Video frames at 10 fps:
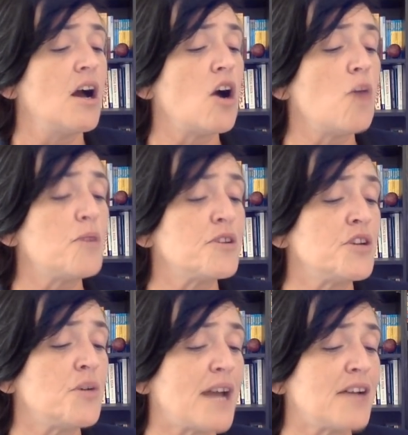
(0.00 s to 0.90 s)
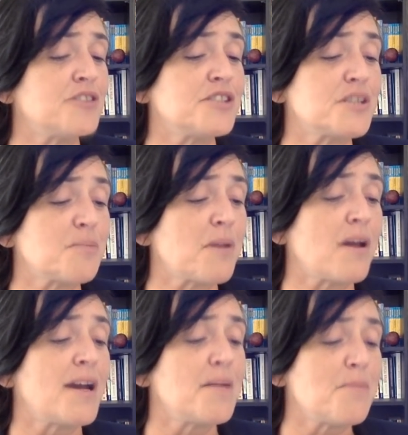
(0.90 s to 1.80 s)
Open new energy
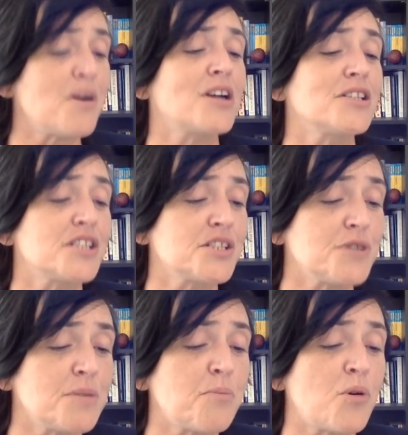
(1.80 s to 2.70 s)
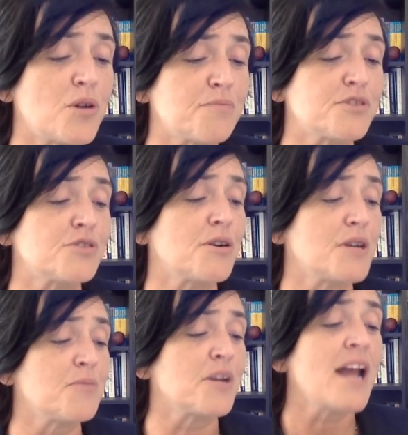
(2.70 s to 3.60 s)
supply markets to import
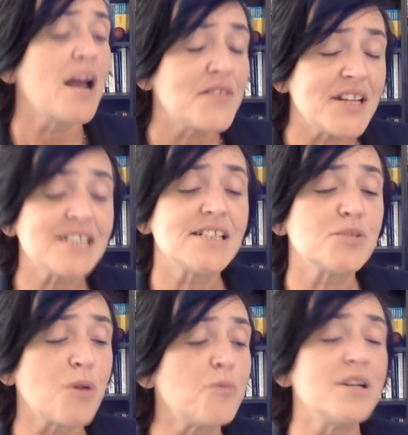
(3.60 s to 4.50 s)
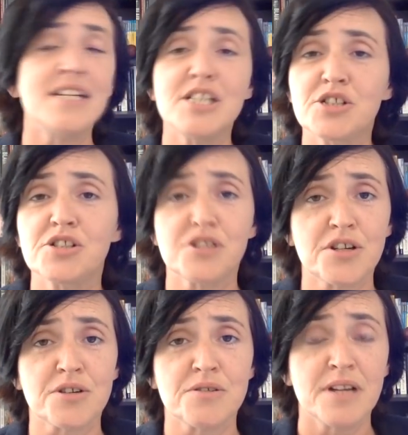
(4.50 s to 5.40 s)
petroleum products. This is what we need to
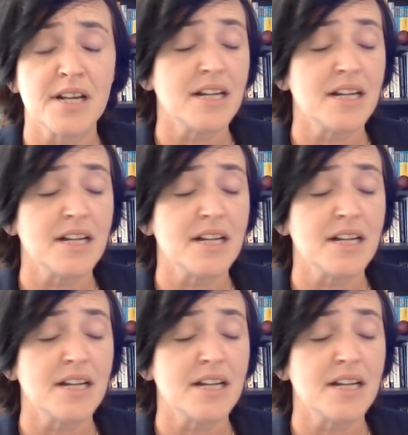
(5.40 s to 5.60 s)
do.